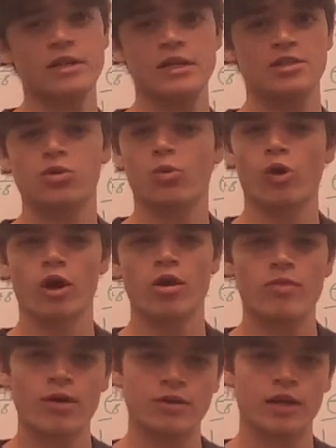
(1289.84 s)
need to worry
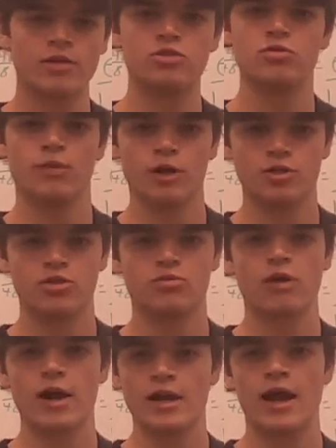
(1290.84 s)
about that too much
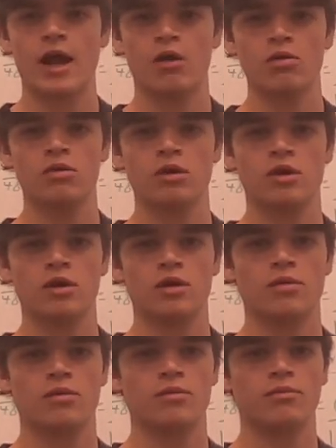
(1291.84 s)
right now.
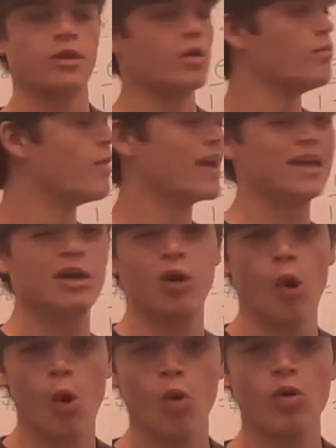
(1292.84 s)
My
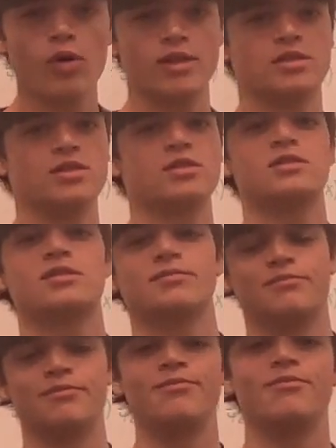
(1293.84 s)
goal is just to
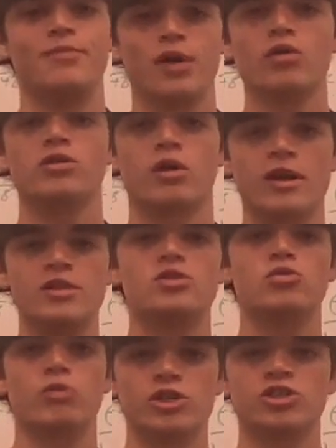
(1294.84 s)
build our
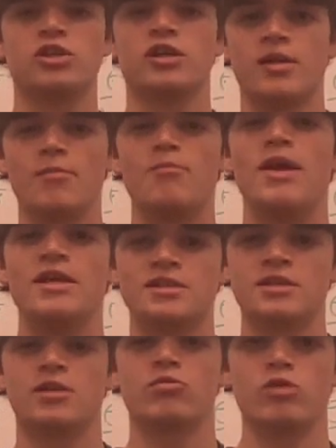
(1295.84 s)
intuition and a
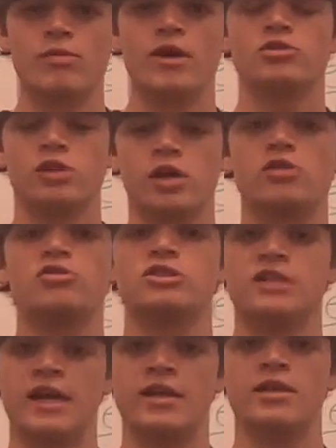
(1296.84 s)
basic rudimentary
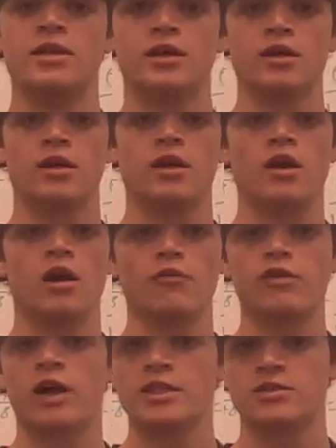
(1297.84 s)
understanding of
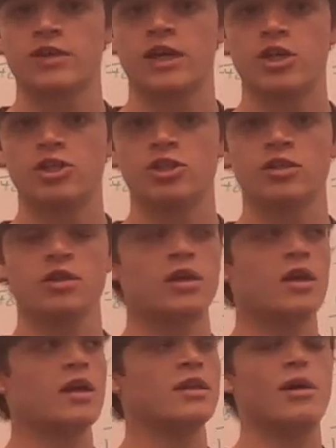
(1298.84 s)
classification
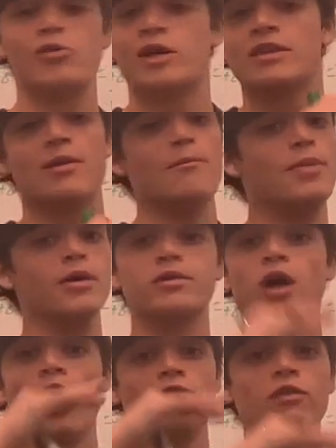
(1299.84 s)
that we can then build
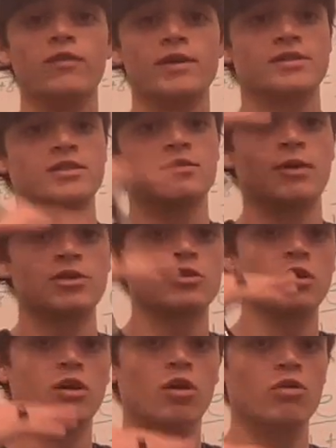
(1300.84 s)
off of as the semester
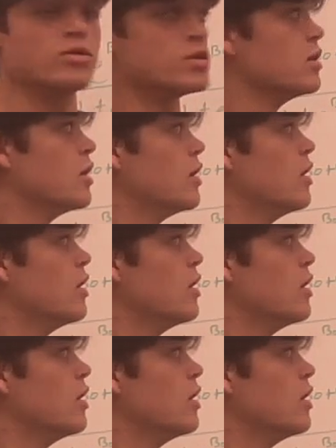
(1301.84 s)
goes.